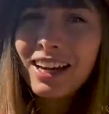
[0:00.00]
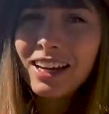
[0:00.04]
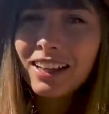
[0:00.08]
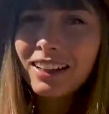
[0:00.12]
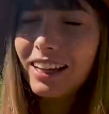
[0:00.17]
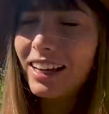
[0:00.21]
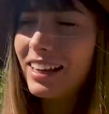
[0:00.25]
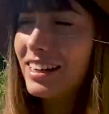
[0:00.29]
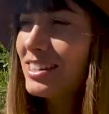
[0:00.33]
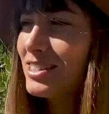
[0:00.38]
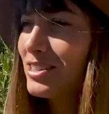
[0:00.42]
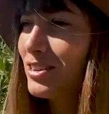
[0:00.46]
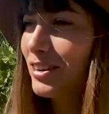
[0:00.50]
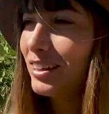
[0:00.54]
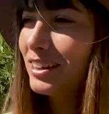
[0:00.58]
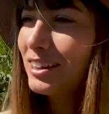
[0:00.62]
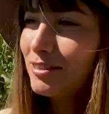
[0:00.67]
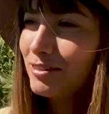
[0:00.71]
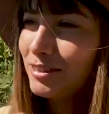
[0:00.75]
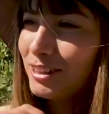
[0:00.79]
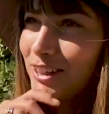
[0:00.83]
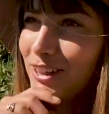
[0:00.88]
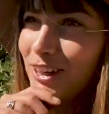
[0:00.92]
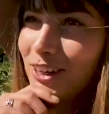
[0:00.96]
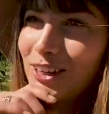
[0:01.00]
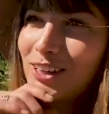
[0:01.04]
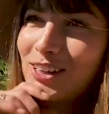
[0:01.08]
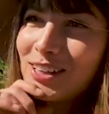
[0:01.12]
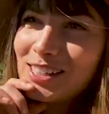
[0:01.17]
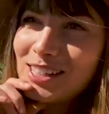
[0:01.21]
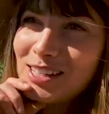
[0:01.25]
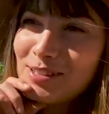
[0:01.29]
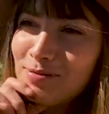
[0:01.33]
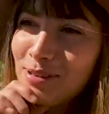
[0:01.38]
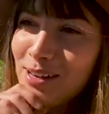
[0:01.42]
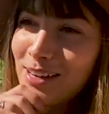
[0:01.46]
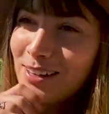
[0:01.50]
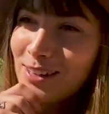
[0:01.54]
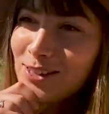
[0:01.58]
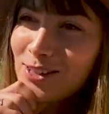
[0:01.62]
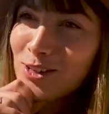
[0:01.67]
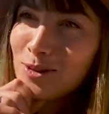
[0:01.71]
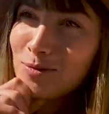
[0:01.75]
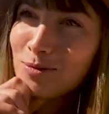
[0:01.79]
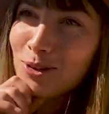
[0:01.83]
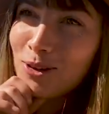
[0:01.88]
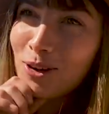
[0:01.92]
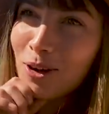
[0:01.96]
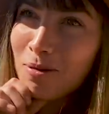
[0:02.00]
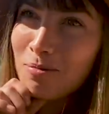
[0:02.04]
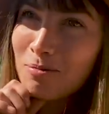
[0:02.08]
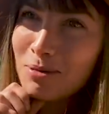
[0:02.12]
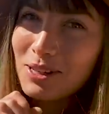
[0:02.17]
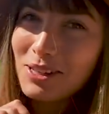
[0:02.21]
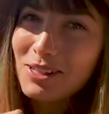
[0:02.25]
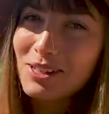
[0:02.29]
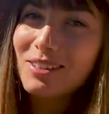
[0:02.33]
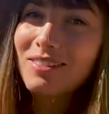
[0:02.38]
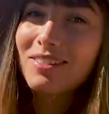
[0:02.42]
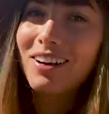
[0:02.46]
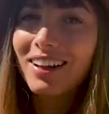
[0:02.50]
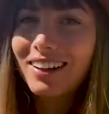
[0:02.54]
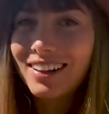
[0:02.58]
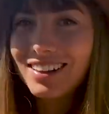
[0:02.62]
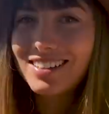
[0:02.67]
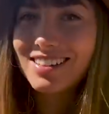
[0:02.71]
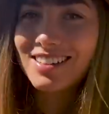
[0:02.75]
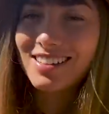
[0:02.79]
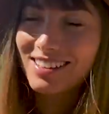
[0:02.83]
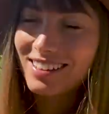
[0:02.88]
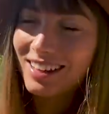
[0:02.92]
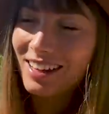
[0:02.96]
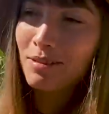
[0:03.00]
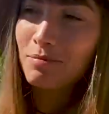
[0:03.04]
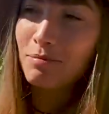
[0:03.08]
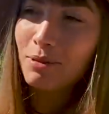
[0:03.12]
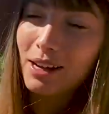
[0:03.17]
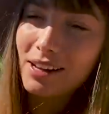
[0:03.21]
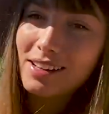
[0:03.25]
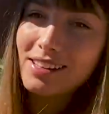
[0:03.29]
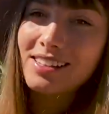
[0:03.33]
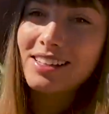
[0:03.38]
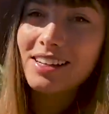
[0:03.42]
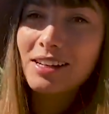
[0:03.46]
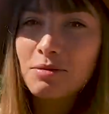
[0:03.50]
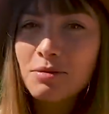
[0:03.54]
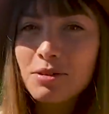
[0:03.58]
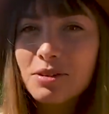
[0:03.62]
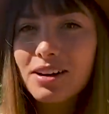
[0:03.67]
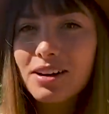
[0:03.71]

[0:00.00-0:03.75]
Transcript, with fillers: Lenny's not in the video because he's being super grumpy, so Riley's just like bouncing him